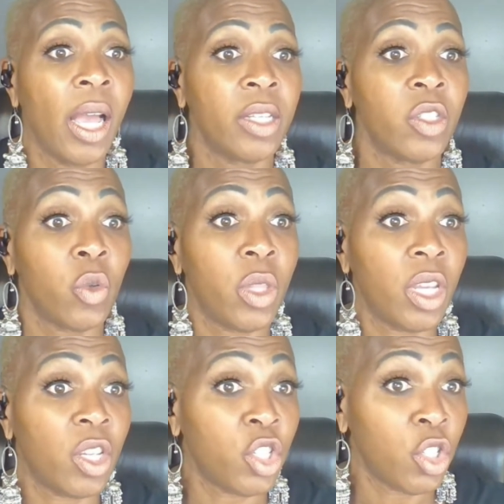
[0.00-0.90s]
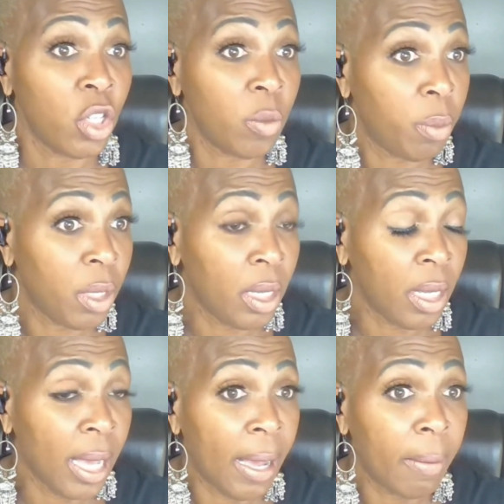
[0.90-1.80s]
So they should
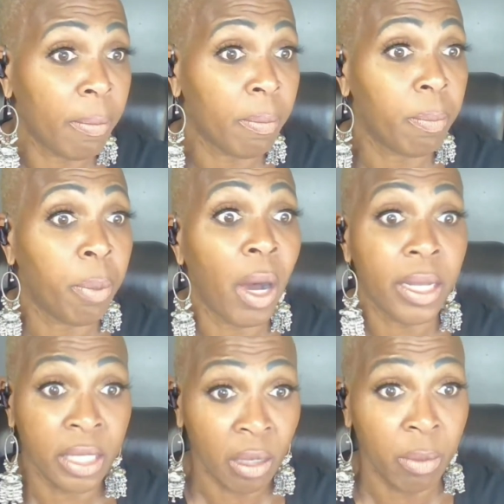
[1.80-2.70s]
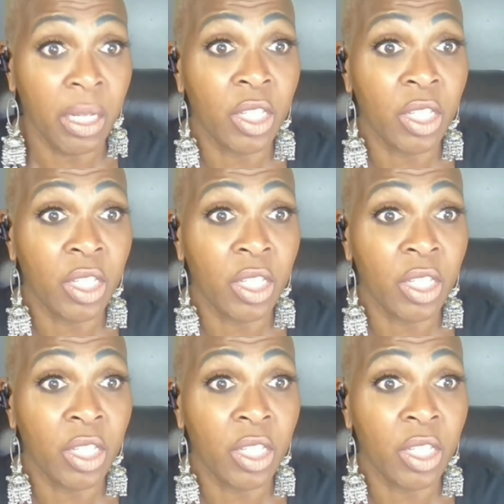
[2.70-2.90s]
be possibly